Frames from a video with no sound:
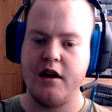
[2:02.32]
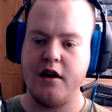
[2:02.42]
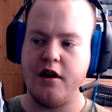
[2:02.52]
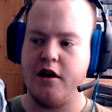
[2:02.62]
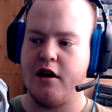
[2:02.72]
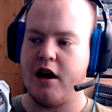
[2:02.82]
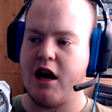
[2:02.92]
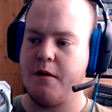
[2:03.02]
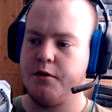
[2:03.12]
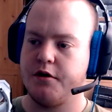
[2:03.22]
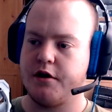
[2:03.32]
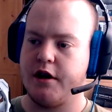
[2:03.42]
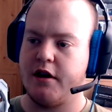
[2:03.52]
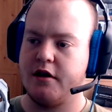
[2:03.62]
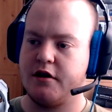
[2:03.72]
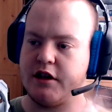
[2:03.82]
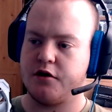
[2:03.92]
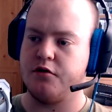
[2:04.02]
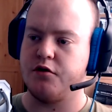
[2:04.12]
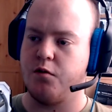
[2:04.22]
I am using a
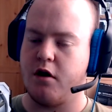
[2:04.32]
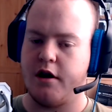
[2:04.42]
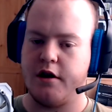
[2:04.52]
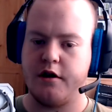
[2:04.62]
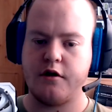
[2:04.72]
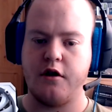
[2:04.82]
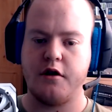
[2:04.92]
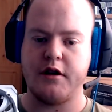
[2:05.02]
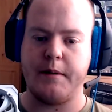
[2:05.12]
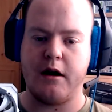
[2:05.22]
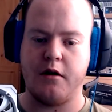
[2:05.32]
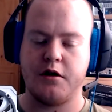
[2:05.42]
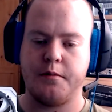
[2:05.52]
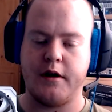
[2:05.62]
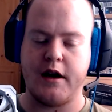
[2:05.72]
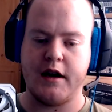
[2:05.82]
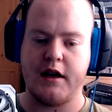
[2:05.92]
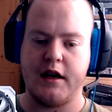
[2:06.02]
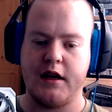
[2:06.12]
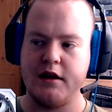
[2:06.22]
600 watt Corsair power supply
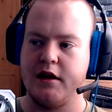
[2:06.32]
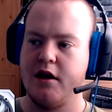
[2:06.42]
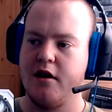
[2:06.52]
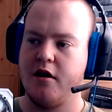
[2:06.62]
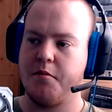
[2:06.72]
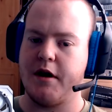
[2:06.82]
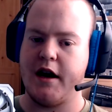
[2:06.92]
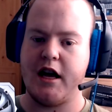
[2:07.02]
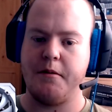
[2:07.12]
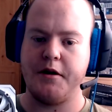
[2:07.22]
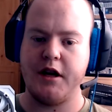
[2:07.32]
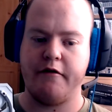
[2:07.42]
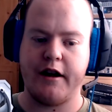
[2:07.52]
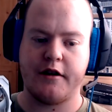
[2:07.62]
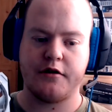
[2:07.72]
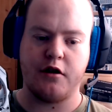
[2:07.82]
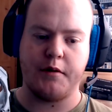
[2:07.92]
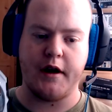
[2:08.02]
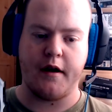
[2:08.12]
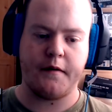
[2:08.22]
in my AMD rig, so
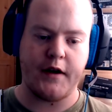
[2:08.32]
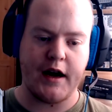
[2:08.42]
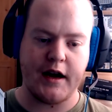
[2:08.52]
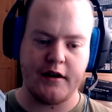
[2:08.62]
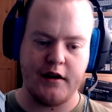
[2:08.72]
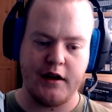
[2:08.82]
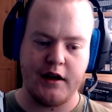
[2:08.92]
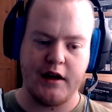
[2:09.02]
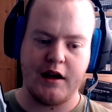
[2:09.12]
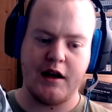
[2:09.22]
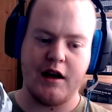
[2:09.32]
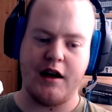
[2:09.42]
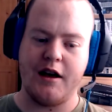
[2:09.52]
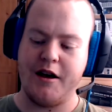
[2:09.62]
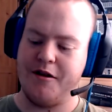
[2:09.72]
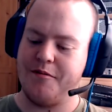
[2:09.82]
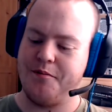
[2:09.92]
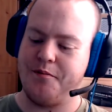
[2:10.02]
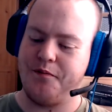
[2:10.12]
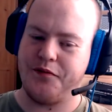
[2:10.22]
we are fine.
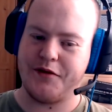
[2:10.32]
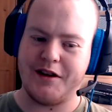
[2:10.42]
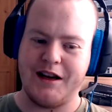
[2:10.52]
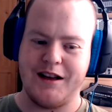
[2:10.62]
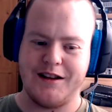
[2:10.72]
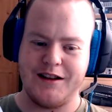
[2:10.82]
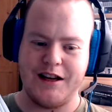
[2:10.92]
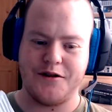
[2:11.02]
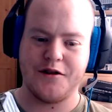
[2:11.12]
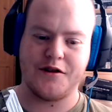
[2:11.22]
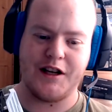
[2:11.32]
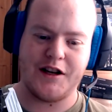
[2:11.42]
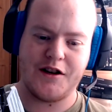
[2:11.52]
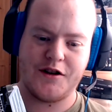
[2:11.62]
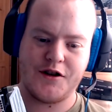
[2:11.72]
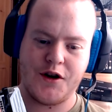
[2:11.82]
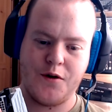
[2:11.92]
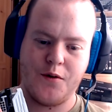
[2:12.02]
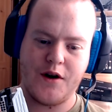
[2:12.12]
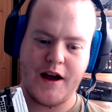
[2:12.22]
It does need
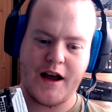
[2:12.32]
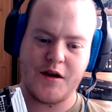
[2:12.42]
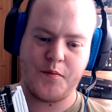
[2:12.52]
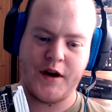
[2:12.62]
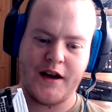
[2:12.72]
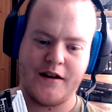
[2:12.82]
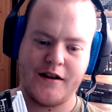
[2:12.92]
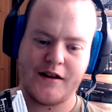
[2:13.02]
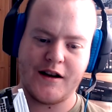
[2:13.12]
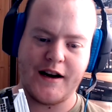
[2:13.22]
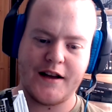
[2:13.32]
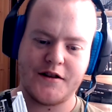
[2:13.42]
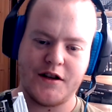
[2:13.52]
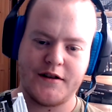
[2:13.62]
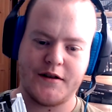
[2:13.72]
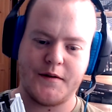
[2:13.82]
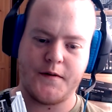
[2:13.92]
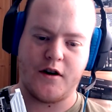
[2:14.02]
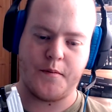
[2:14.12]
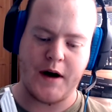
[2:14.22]
two 8-pin connectors
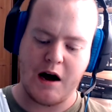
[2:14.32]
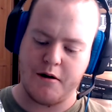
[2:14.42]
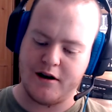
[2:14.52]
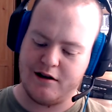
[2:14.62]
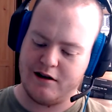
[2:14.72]
for power,